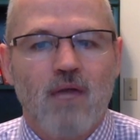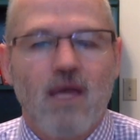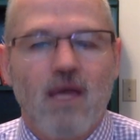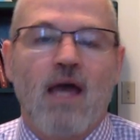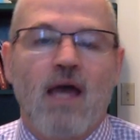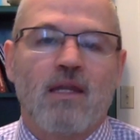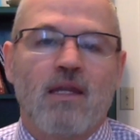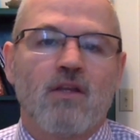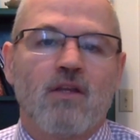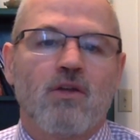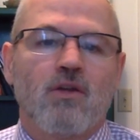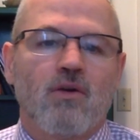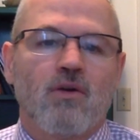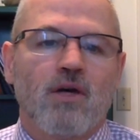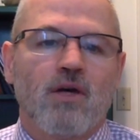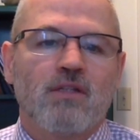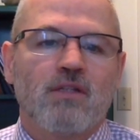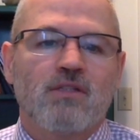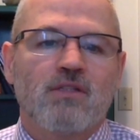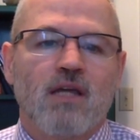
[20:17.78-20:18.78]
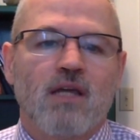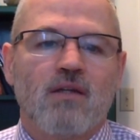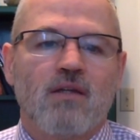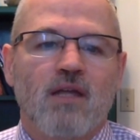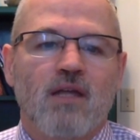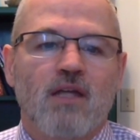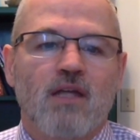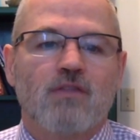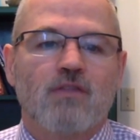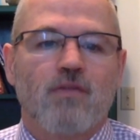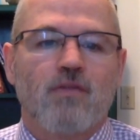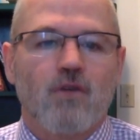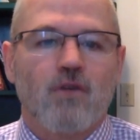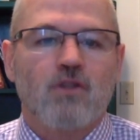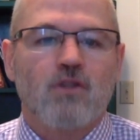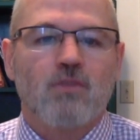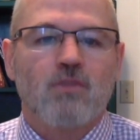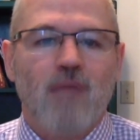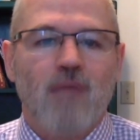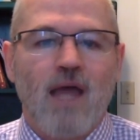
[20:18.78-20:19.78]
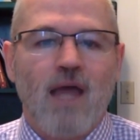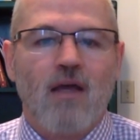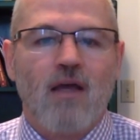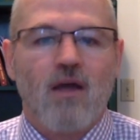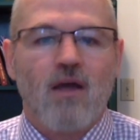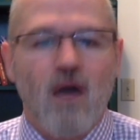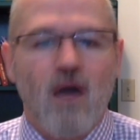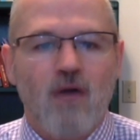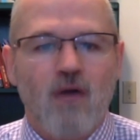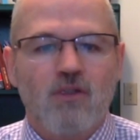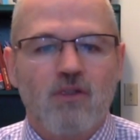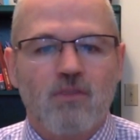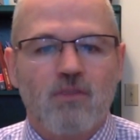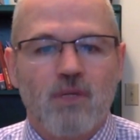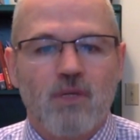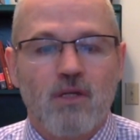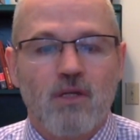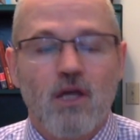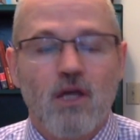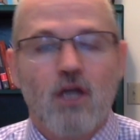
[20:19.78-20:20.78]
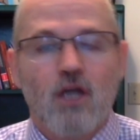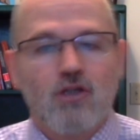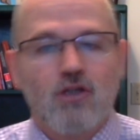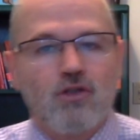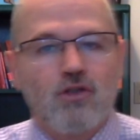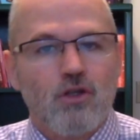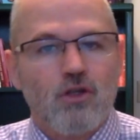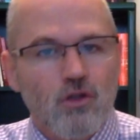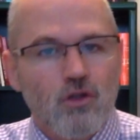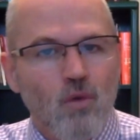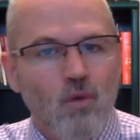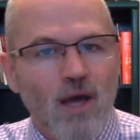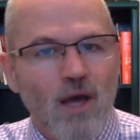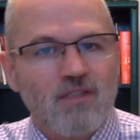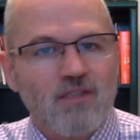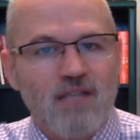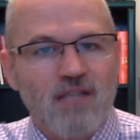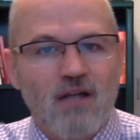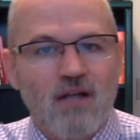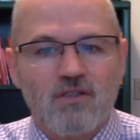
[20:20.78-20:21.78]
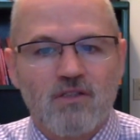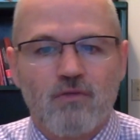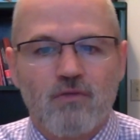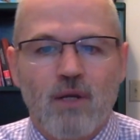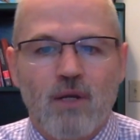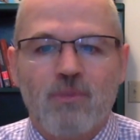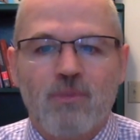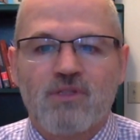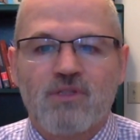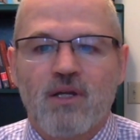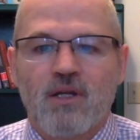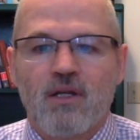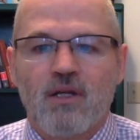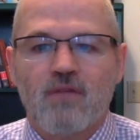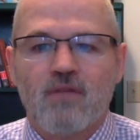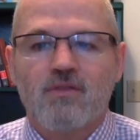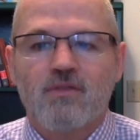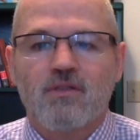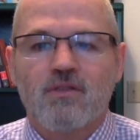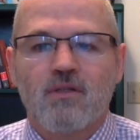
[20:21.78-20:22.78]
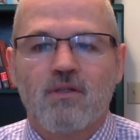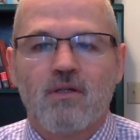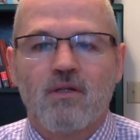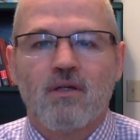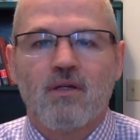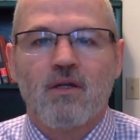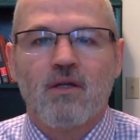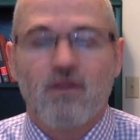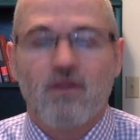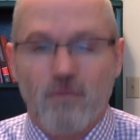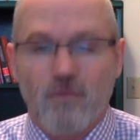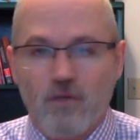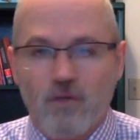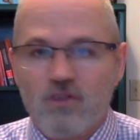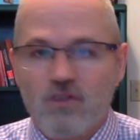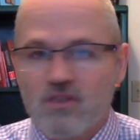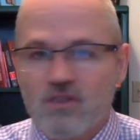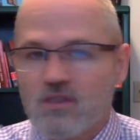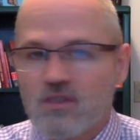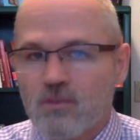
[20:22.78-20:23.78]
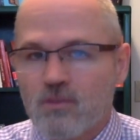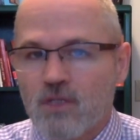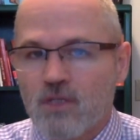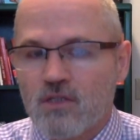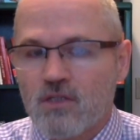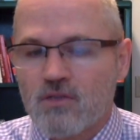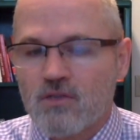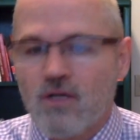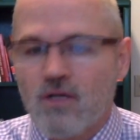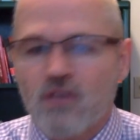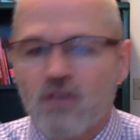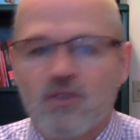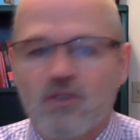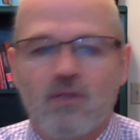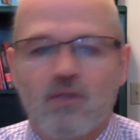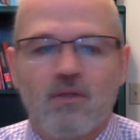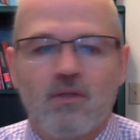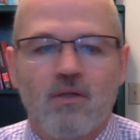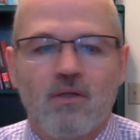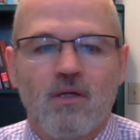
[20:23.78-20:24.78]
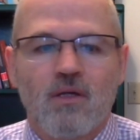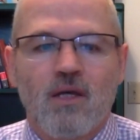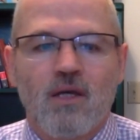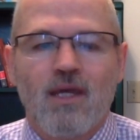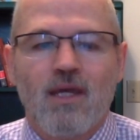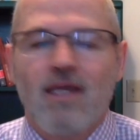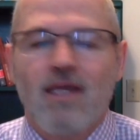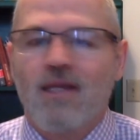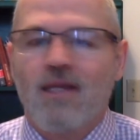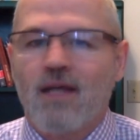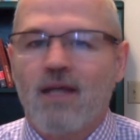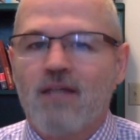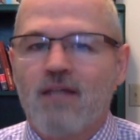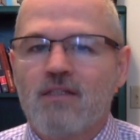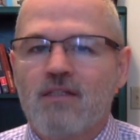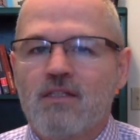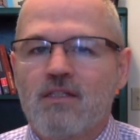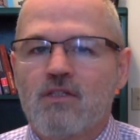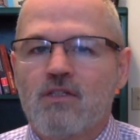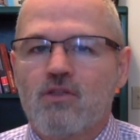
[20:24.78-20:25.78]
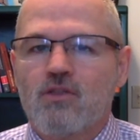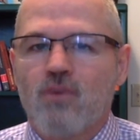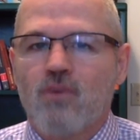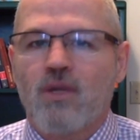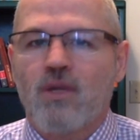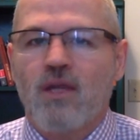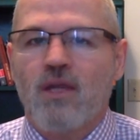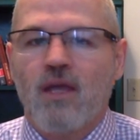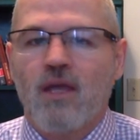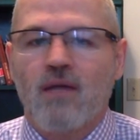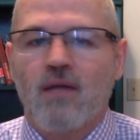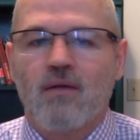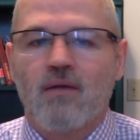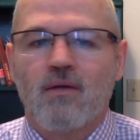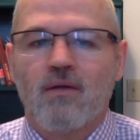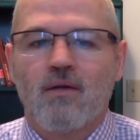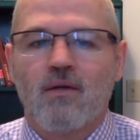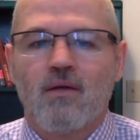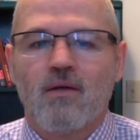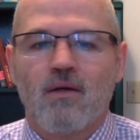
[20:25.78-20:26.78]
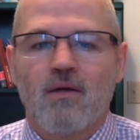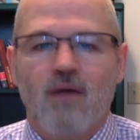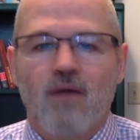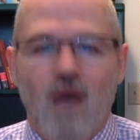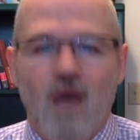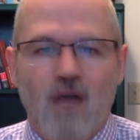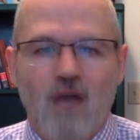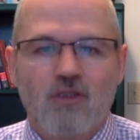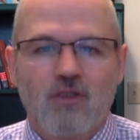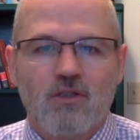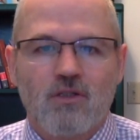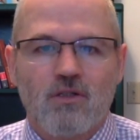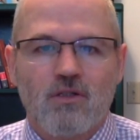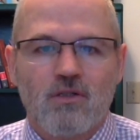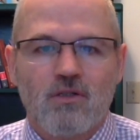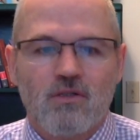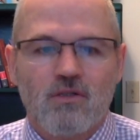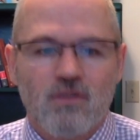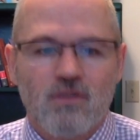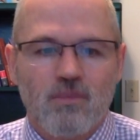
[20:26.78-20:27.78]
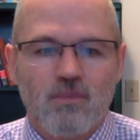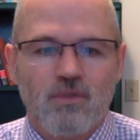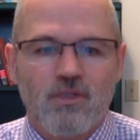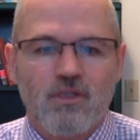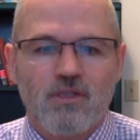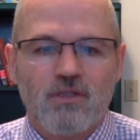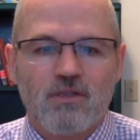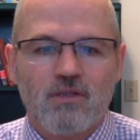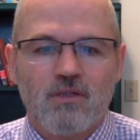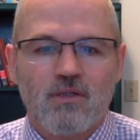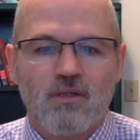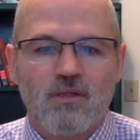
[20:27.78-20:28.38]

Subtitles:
And Illinois sent its first black congressman to the U.S. House of Representatives, the first since Reconstruction, in 1928, Oscar DePriest.